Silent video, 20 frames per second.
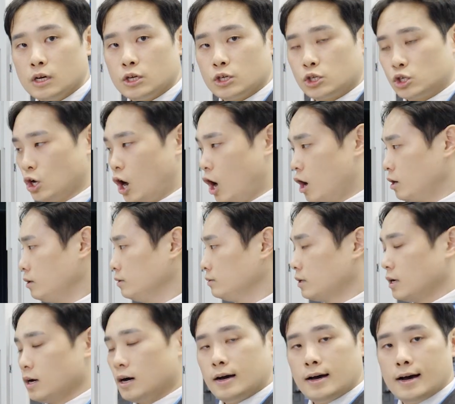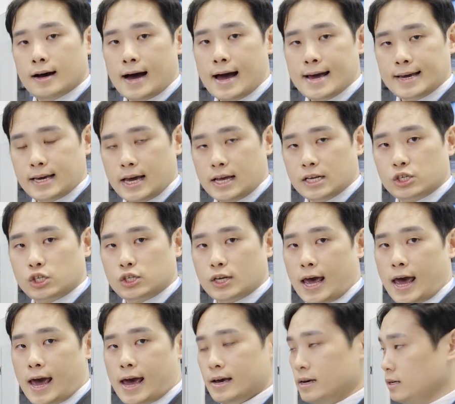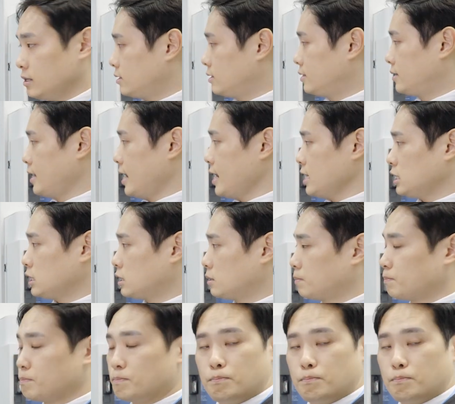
So I can say this